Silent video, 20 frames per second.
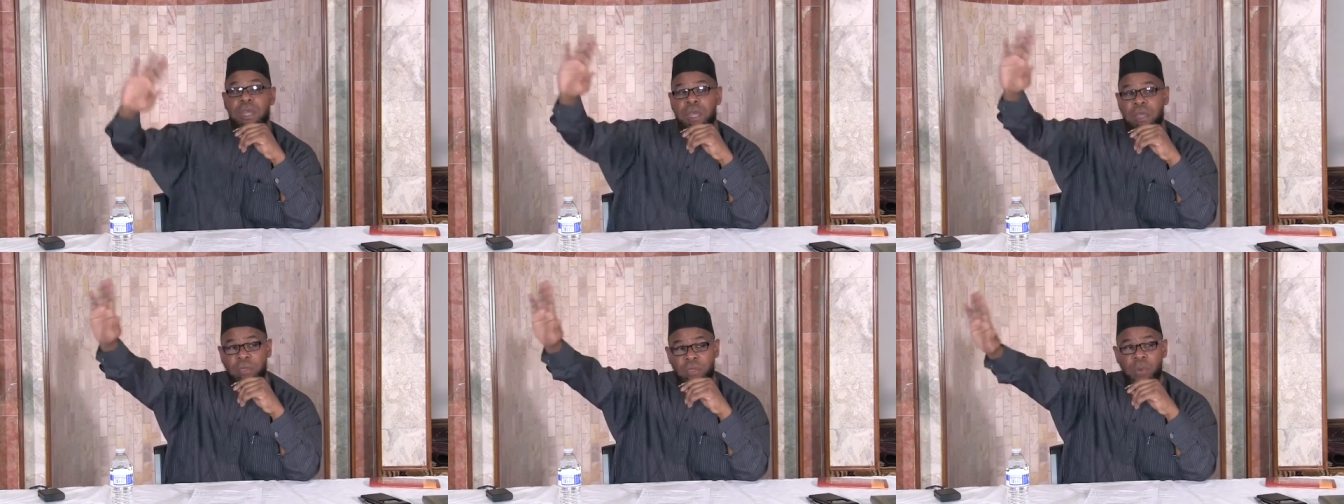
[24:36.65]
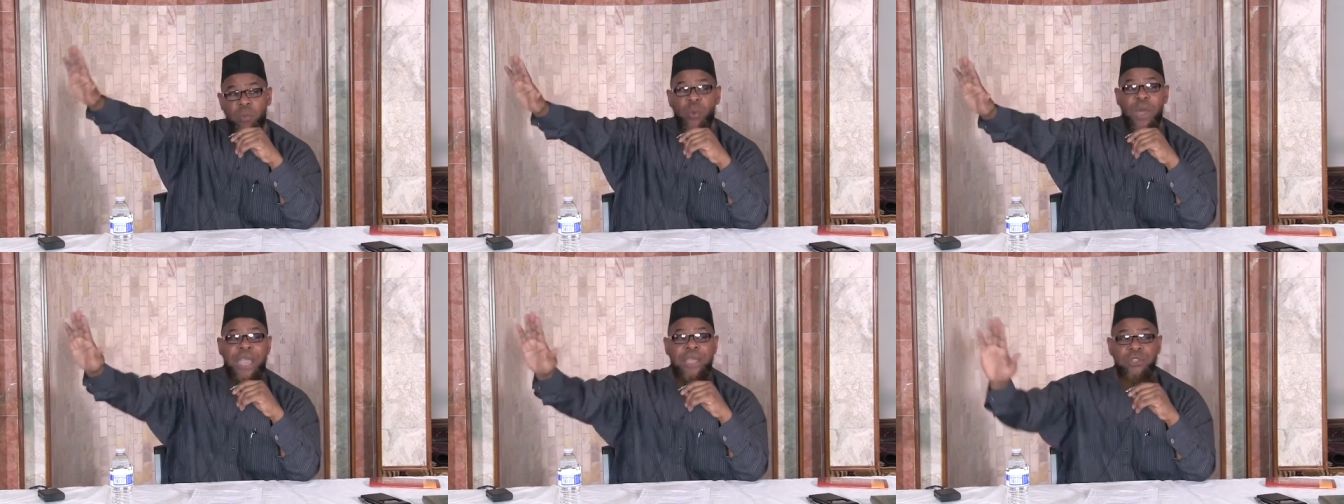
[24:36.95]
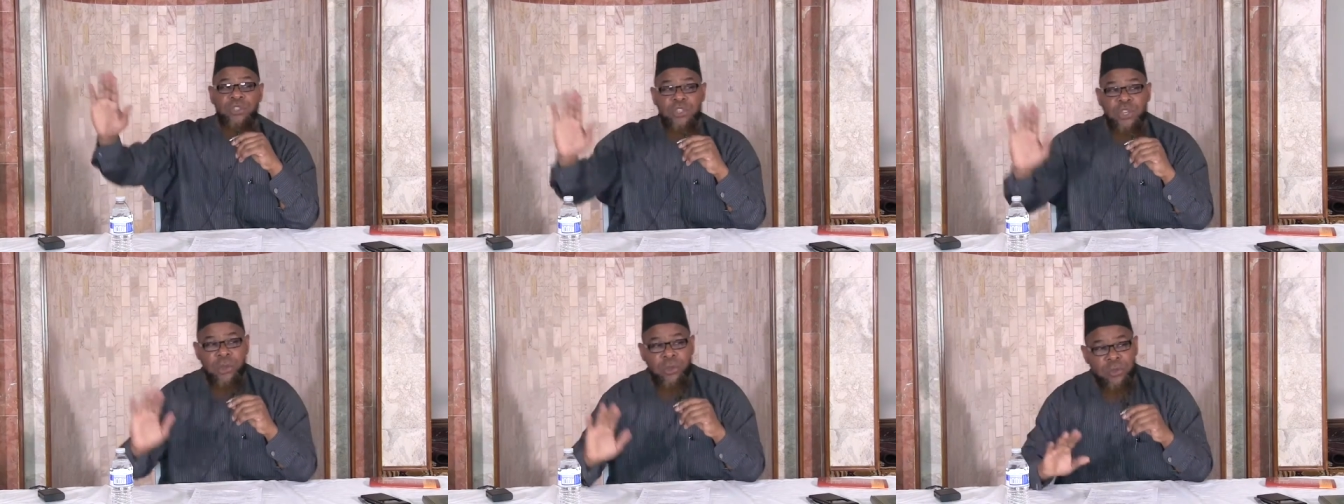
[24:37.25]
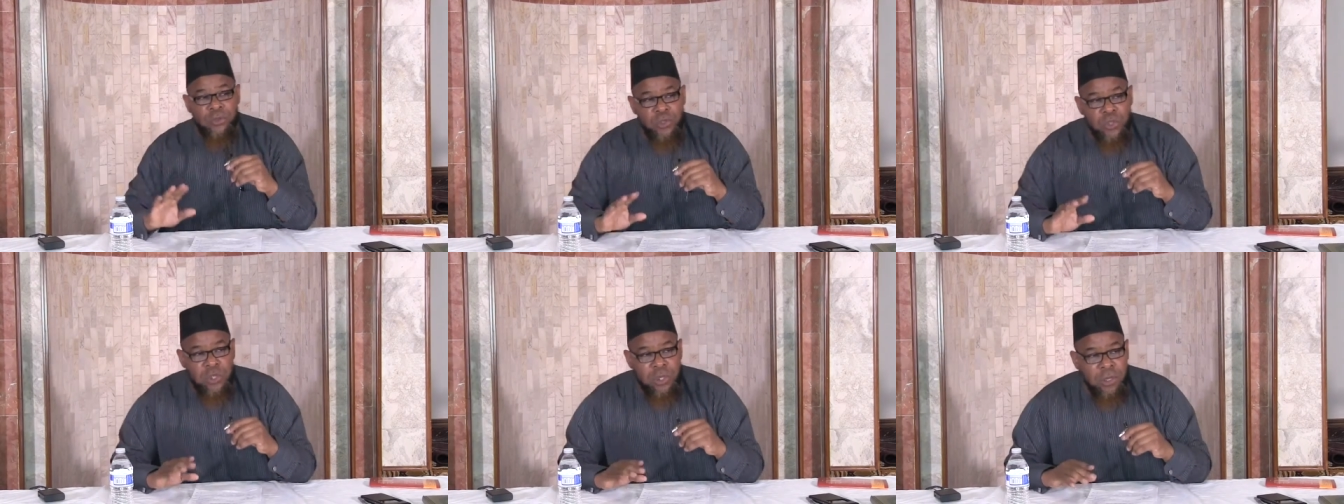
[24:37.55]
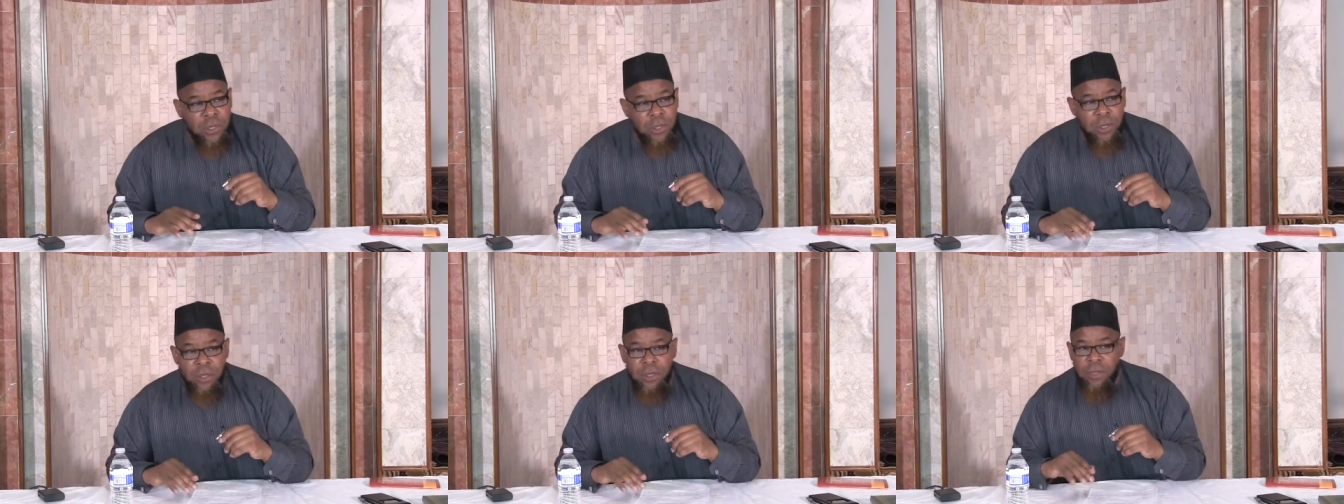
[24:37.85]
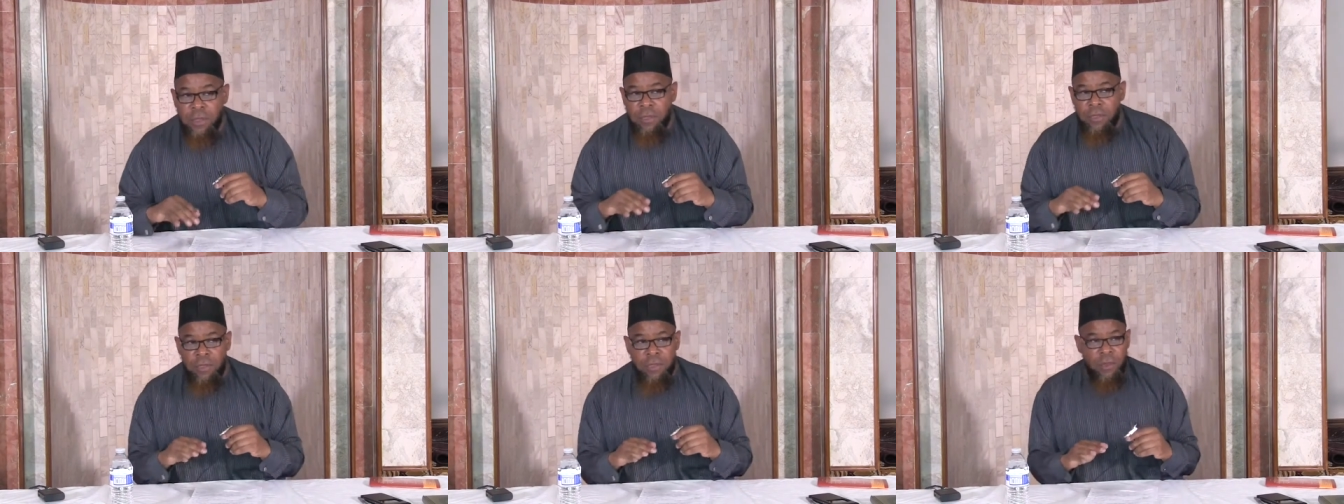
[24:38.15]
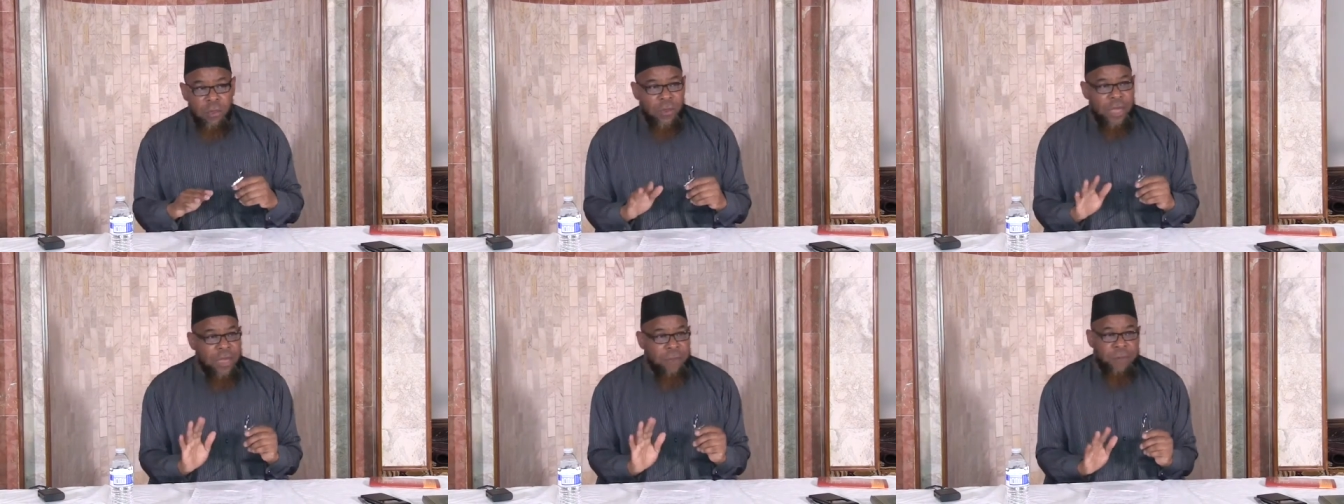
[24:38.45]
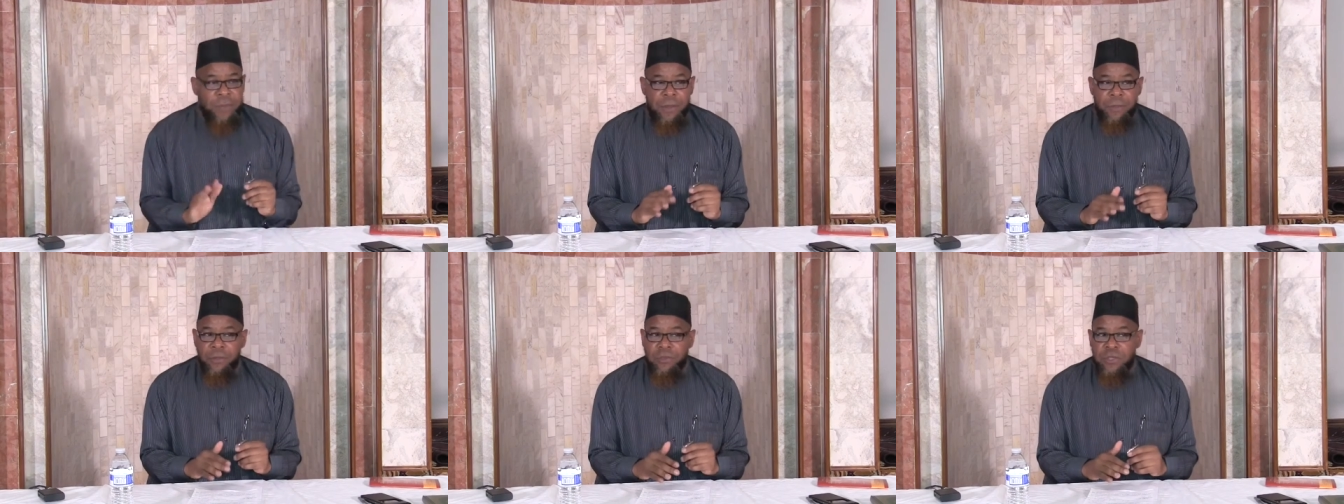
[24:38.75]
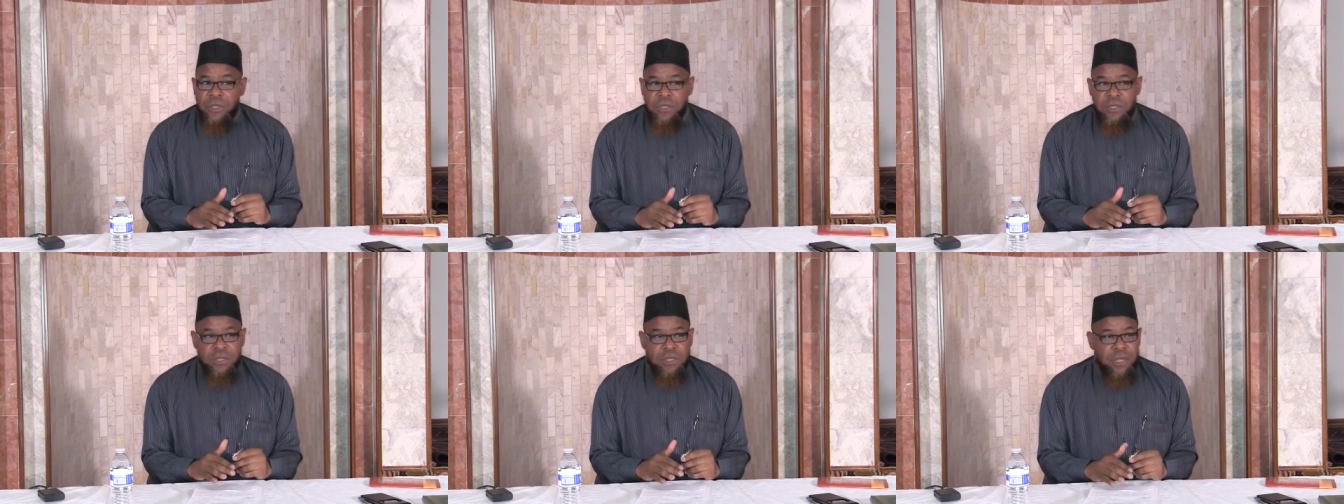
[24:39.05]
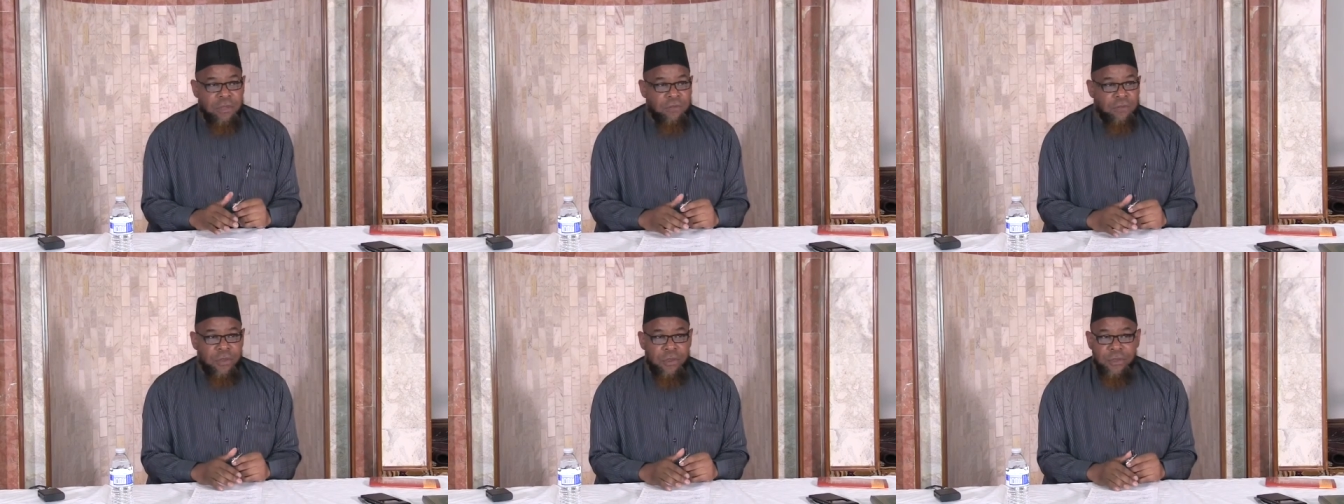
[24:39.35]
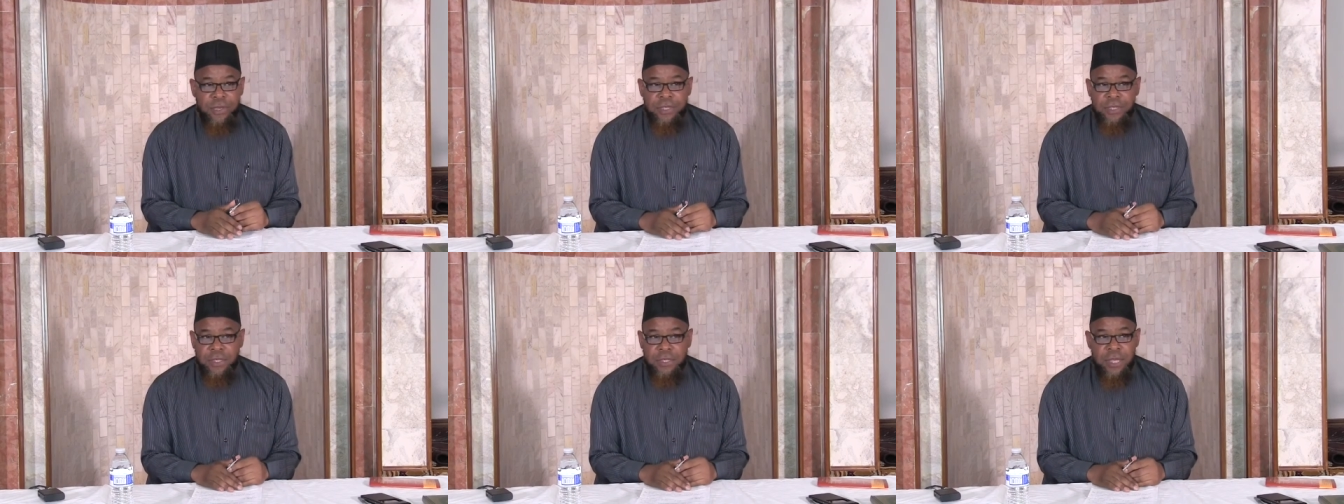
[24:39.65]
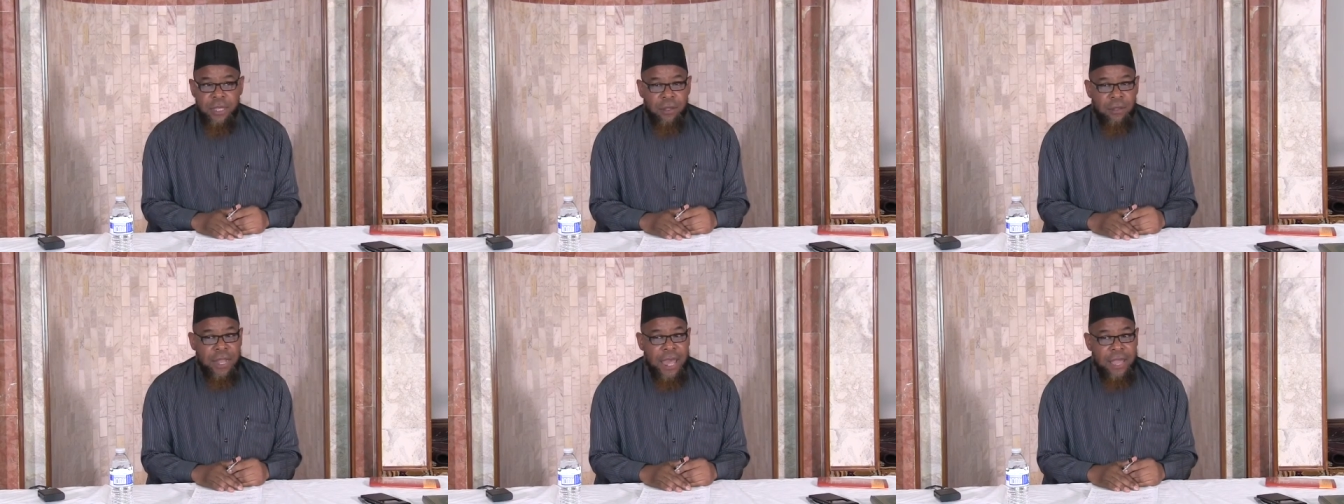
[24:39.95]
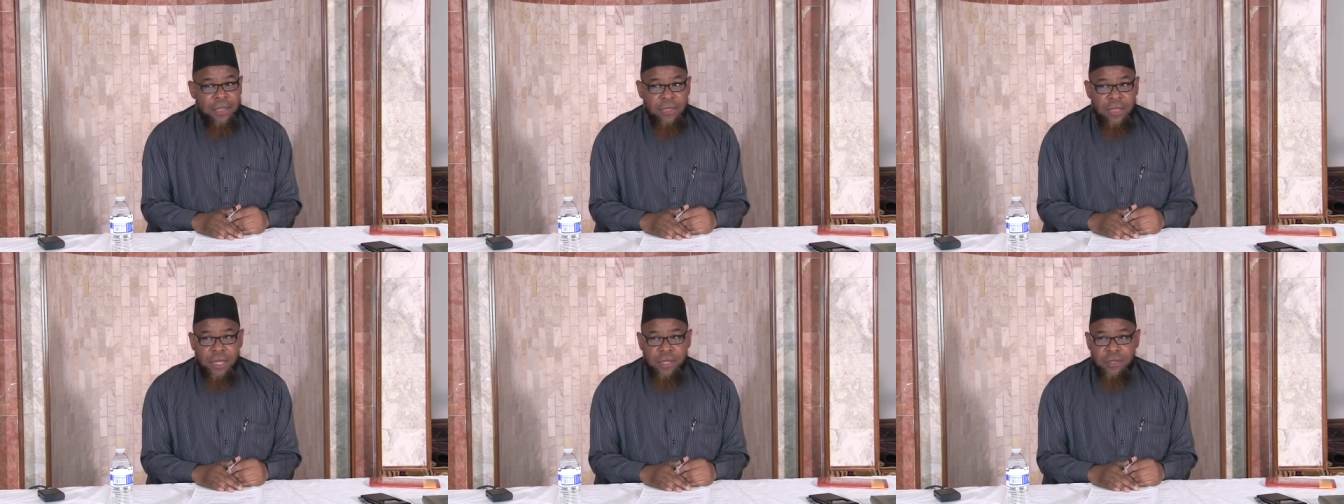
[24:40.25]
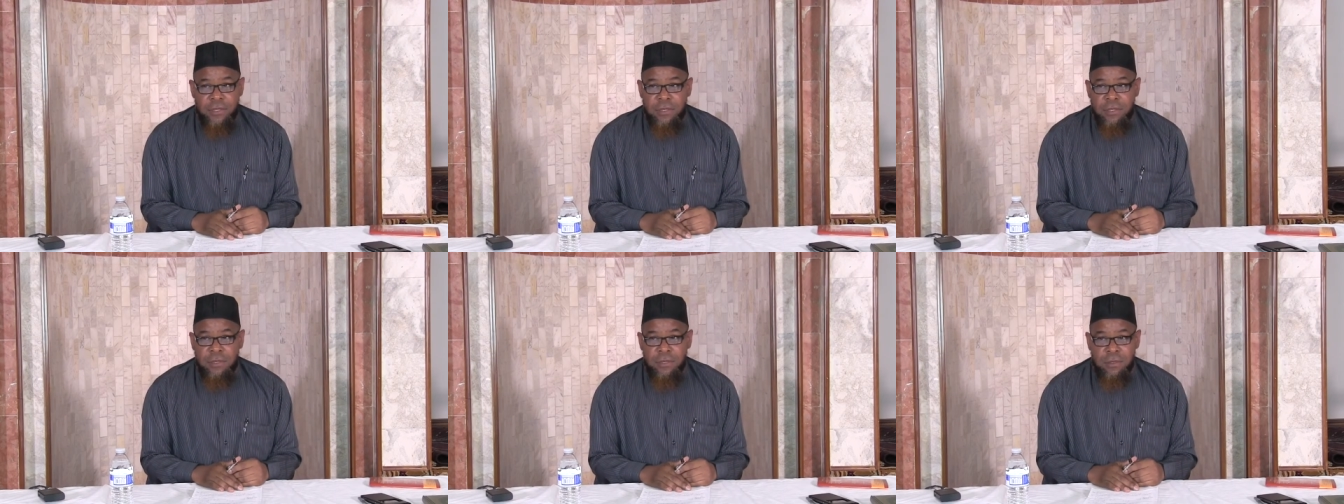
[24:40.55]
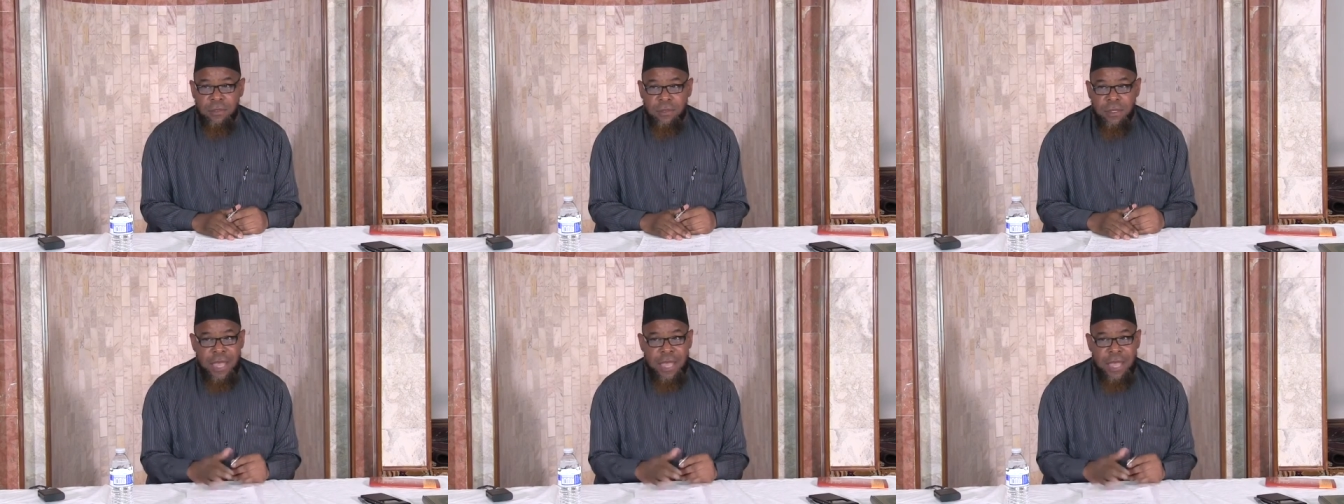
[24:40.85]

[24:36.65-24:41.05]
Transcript: In the white church, the white people just sit very still like this.